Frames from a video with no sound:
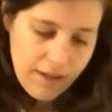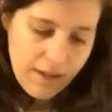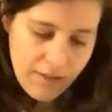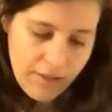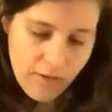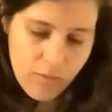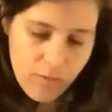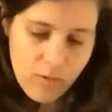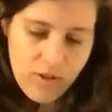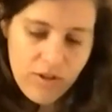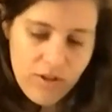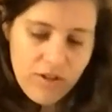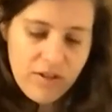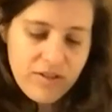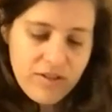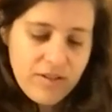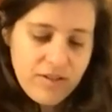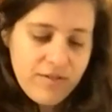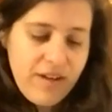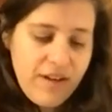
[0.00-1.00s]
In the
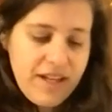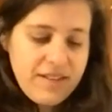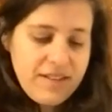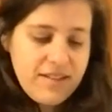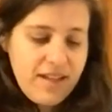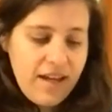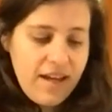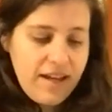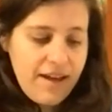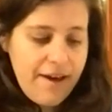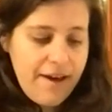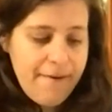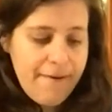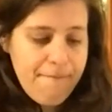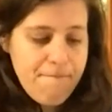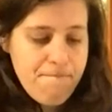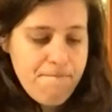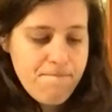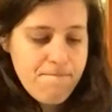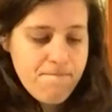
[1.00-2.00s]
words of
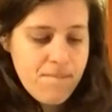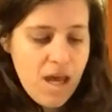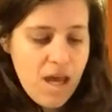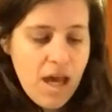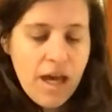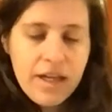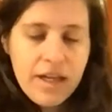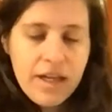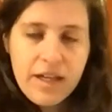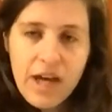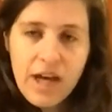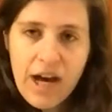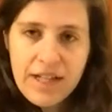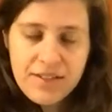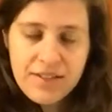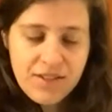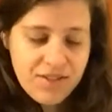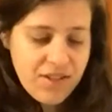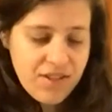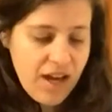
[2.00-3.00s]
Isaiah,
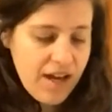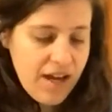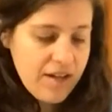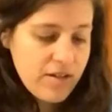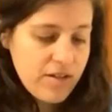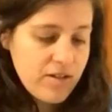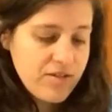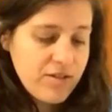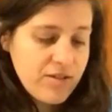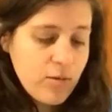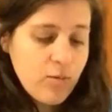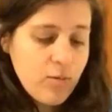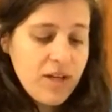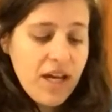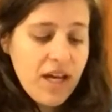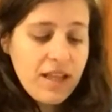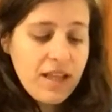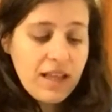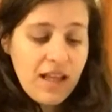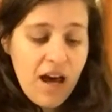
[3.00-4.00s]
God desires that
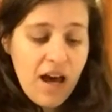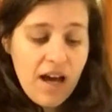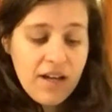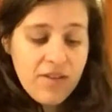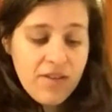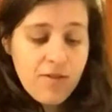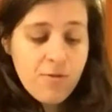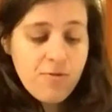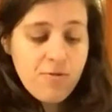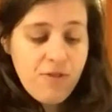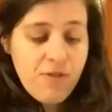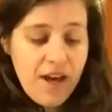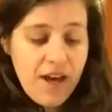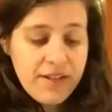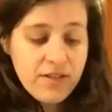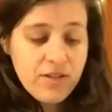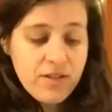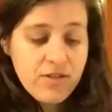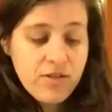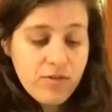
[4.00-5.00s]
we unlock the
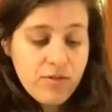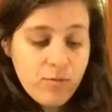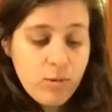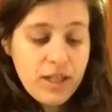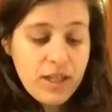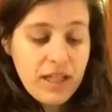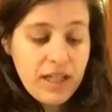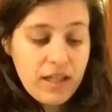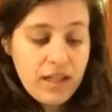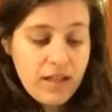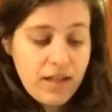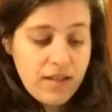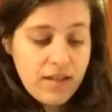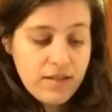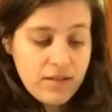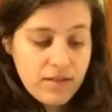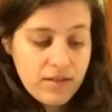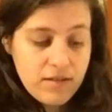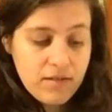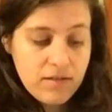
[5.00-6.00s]
fetters of
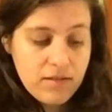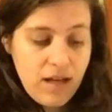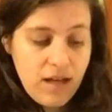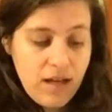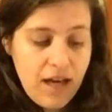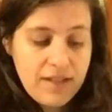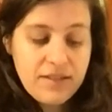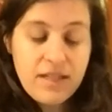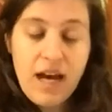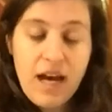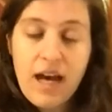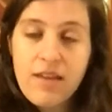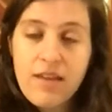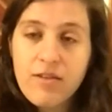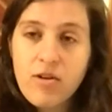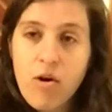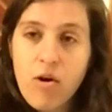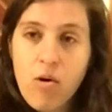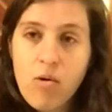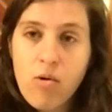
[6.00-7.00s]
wickedness, untie
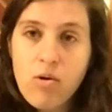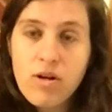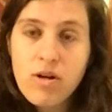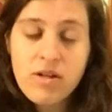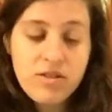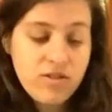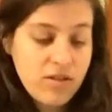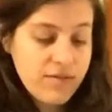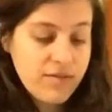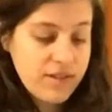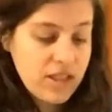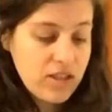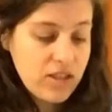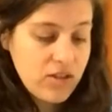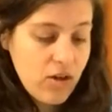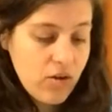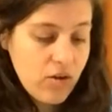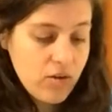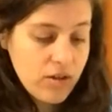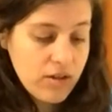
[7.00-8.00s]
the cords of the
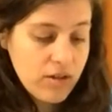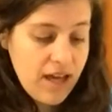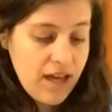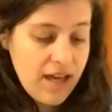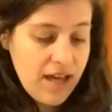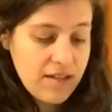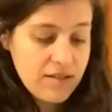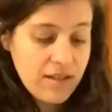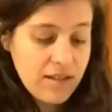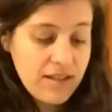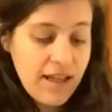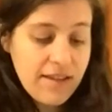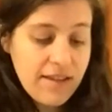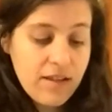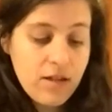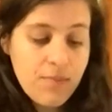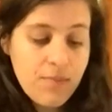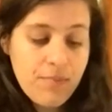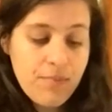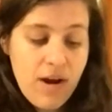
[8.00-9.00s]
yoke to let
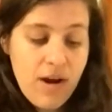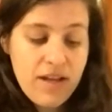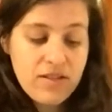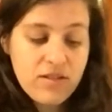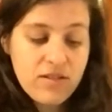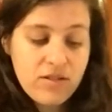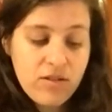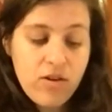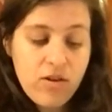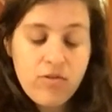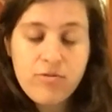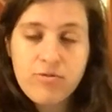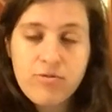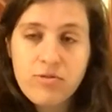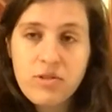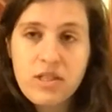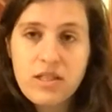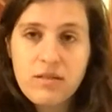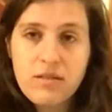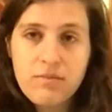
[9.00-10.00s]
the oppressed go
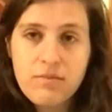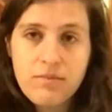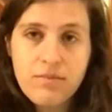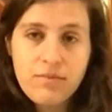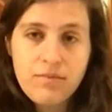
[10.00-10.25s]
free.